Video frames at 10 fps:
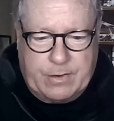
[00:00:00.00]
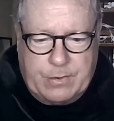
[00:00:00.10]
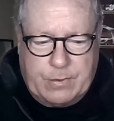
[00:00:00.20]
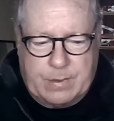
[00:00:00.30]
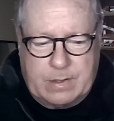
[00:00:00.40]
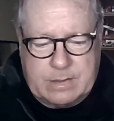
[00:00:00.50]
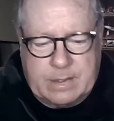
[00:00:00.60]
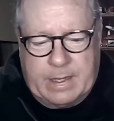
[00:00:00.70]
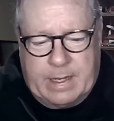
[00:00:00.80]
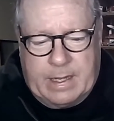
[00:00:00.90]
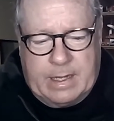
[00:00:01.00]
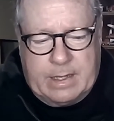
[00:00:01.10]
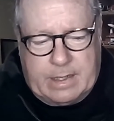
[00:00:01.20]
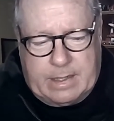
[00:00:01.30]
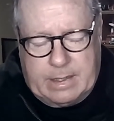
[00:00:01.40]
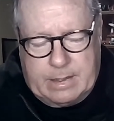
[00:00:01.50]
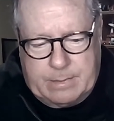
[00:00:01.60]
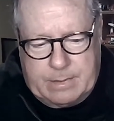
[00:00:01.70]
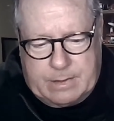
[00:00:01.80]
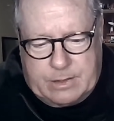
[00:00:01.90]
to do is
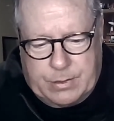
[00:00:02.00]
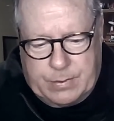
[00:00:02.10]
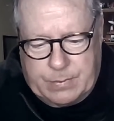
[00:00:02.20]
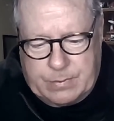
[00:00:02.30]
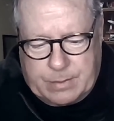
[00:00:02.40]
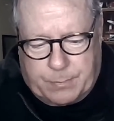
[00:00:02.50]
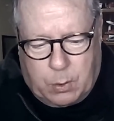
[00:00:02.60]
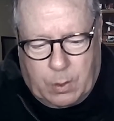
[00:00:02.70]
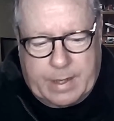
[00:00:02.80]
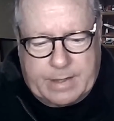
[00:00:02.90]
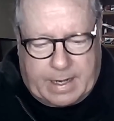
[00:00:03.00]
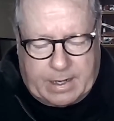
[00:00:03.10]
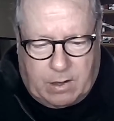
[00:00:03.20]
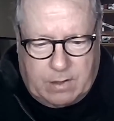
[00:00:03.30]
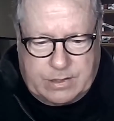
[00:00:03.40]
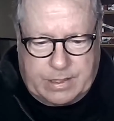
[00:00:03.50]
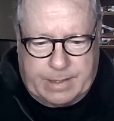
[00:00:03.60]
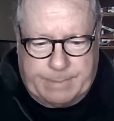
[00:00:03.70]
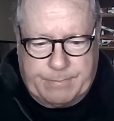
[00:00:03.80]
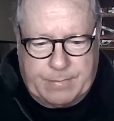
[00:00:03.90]
to deploy a
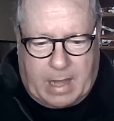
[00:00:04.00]
technology